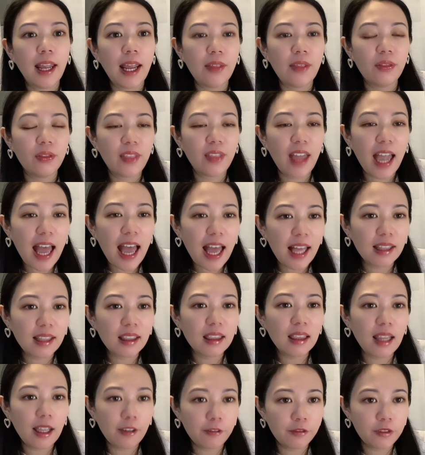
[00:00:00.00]
And that
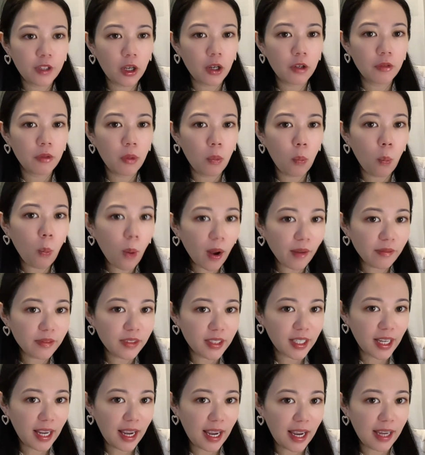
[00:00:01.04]
leftover 1
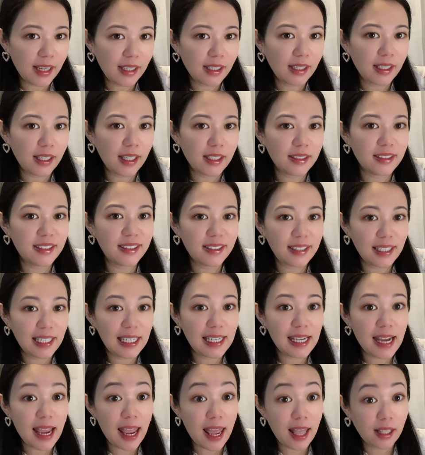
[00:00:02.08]
day is
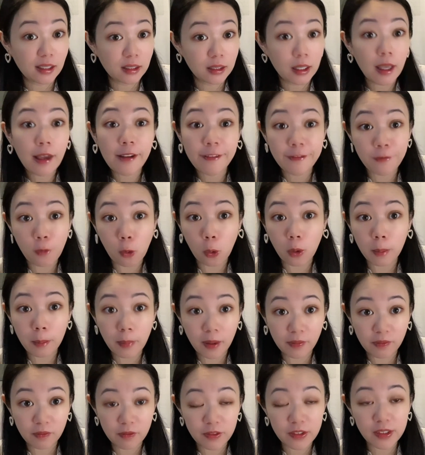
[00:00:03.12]
seen as 4
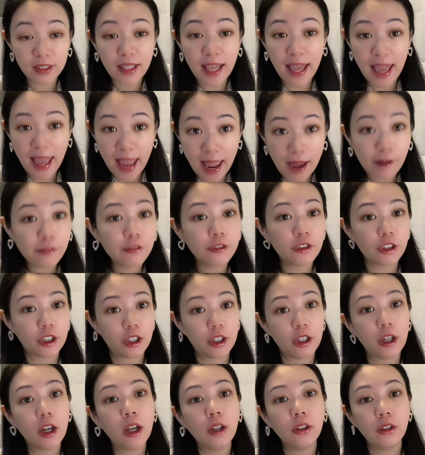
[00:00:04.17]
months
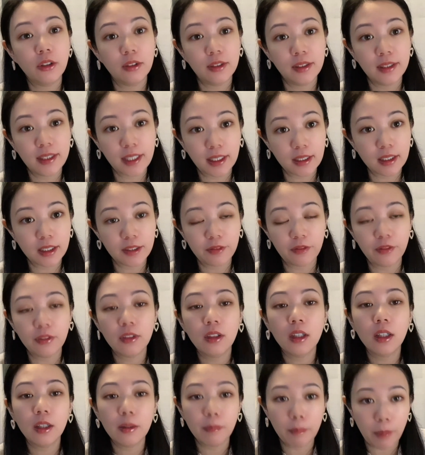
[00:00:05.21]
after your 6th
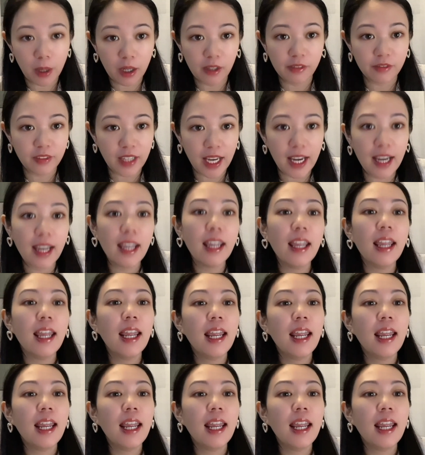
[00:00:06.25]
birthday.